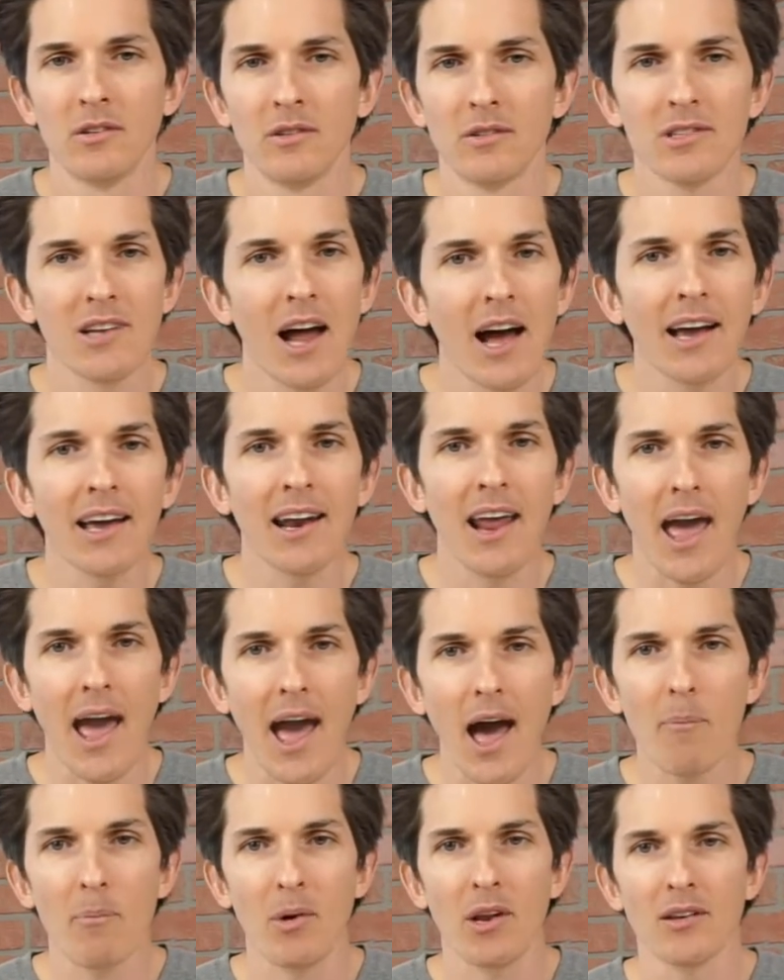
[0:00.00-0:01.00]
It's not going to
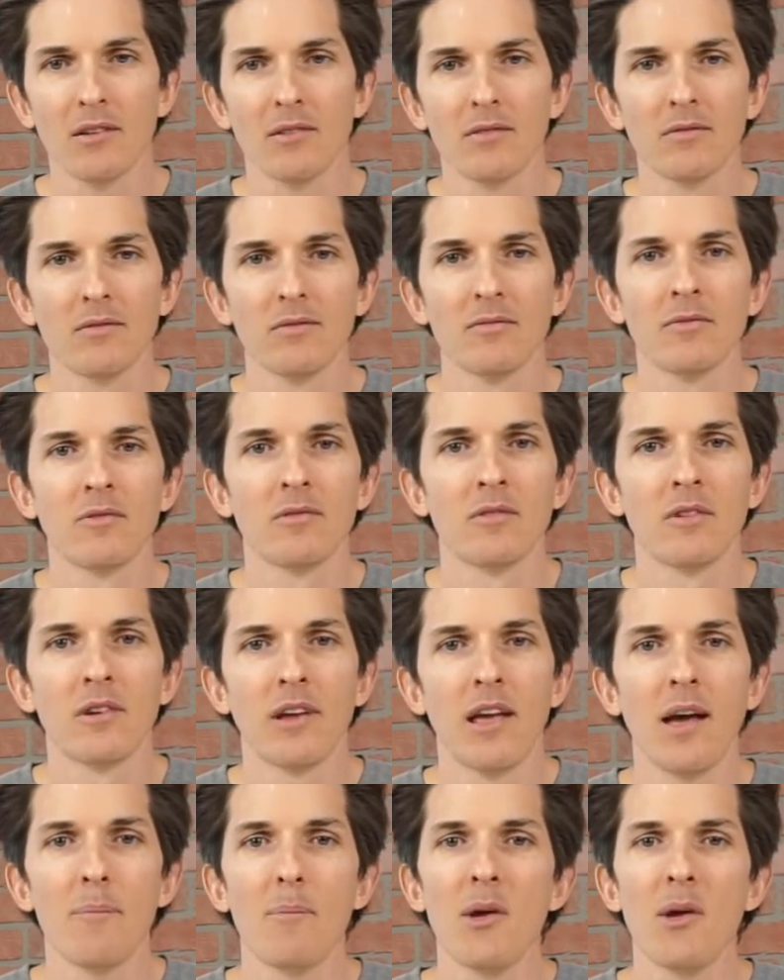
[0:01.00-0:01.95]
happen. Okay?